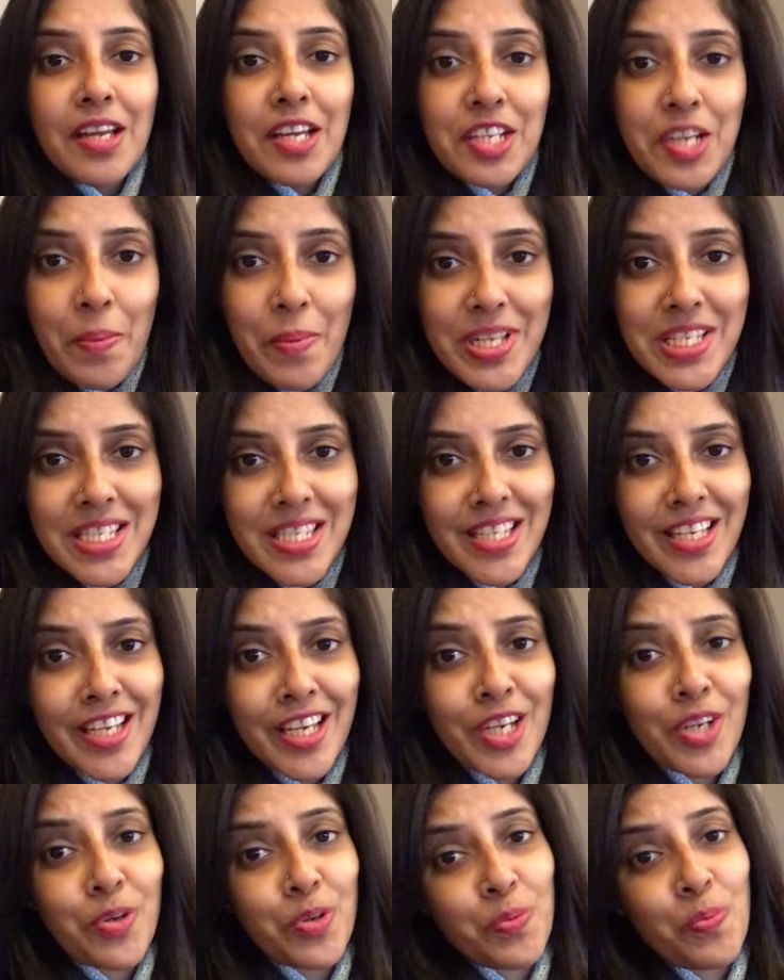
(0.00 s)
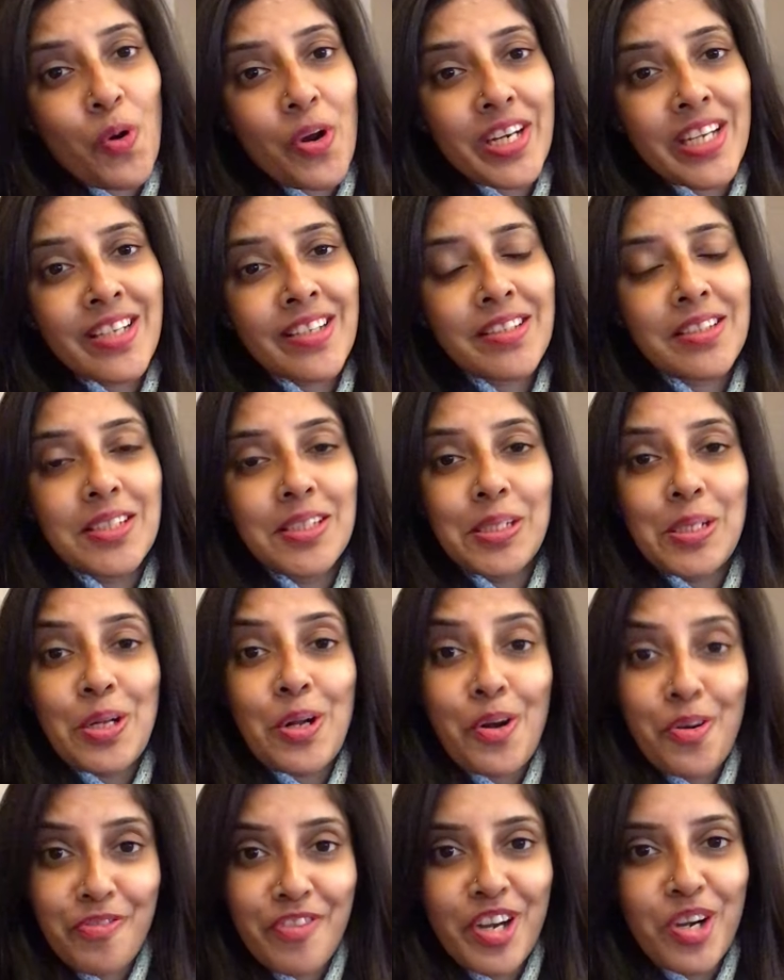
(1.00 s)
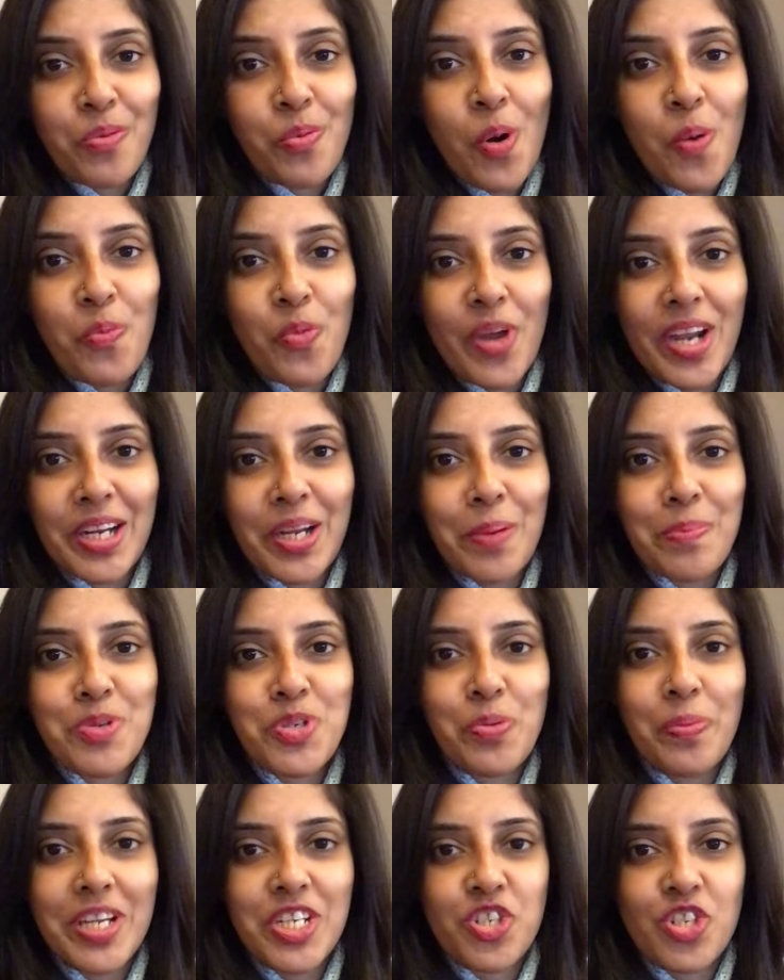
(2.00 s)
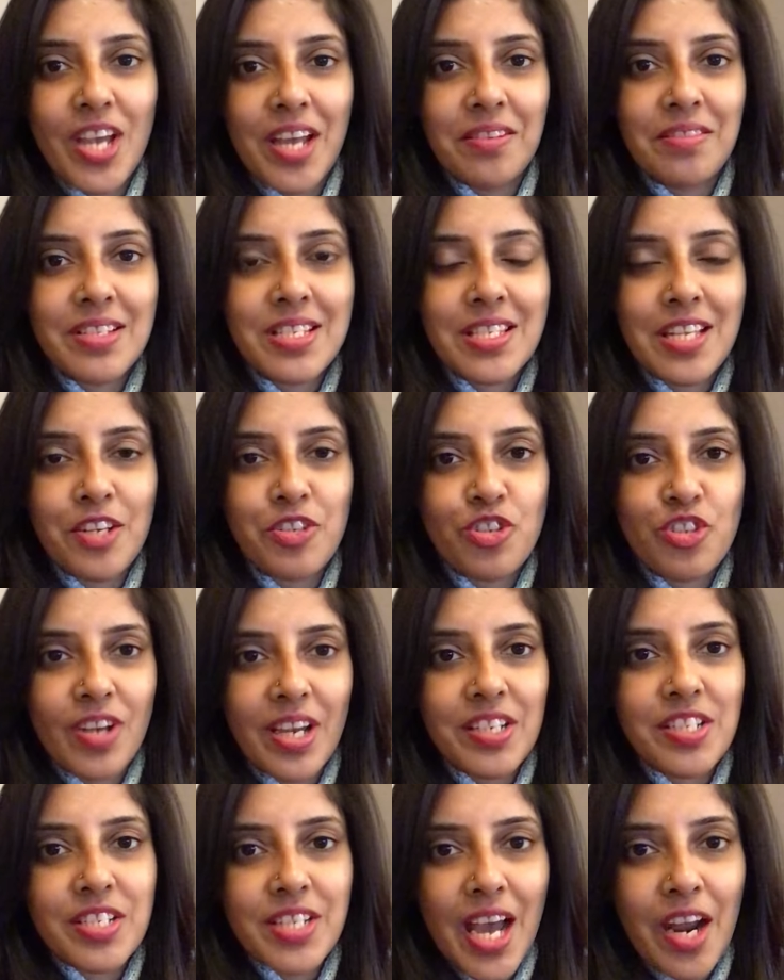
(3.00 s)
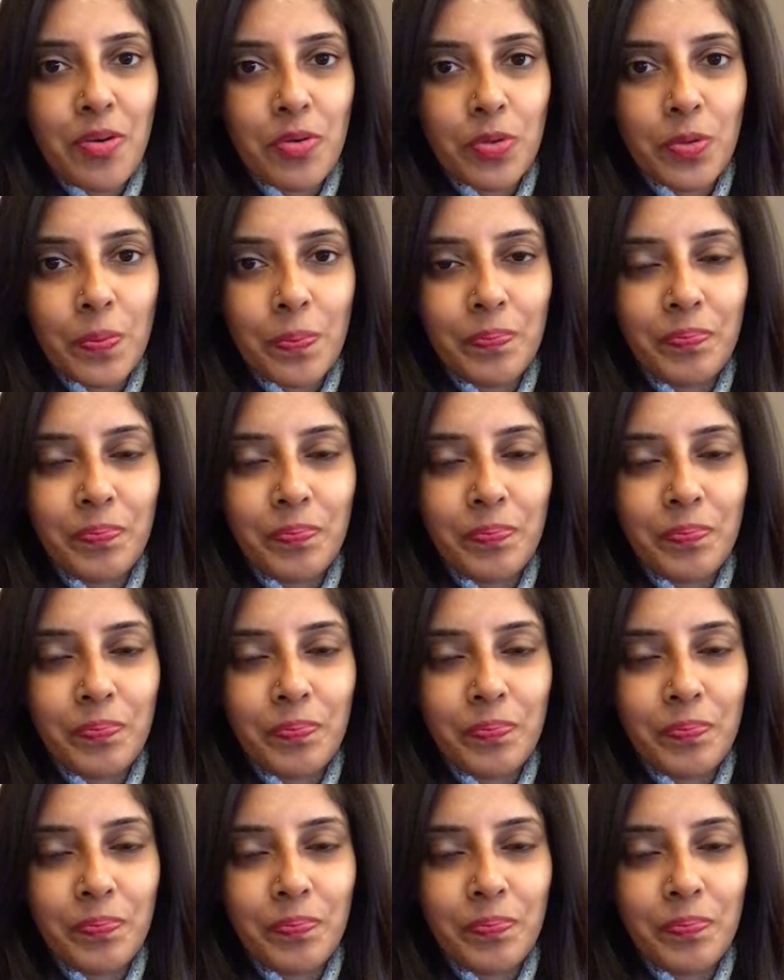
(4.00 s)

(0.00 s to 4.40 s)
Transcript: Namaste, good morning. A very warm welcome to my channel Sunshine Tarot.